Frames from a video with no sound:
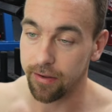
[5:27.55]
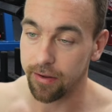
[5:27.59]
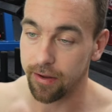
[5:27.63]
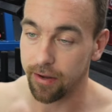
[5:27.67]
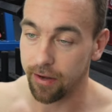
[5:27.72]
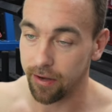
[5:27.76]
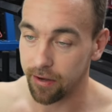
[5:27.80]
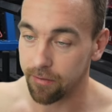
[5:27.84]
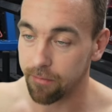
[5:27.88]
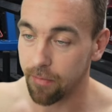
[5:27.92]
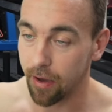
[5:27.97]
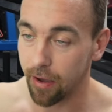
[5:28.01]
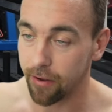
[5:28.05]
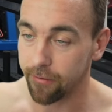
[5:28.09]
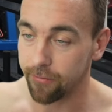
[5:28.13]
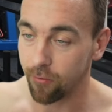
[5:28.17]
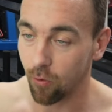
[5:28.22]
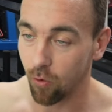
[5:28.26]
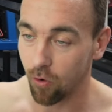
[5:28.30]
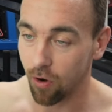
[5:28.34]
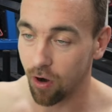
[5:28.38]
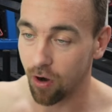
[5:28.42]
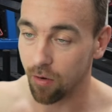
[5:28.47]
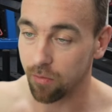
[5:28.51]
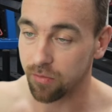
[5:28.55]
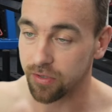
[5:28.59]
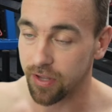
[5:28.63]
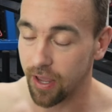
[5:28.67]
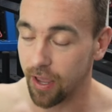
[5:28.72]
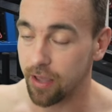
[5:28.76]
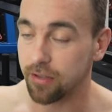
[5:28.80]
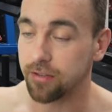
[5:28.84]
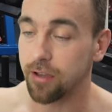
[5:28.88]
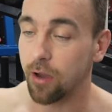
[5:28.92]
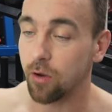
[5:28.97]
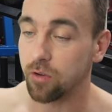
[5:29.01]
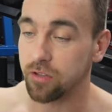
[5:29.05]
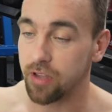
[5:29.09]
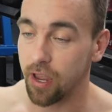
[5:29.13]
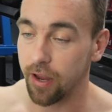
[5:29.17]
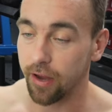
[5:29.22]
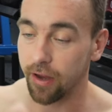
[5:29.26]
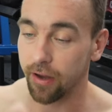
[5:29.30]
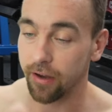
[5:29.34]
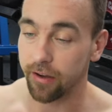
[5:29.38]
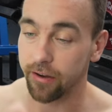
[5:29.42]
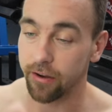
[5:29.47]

in my forearms as I was hanging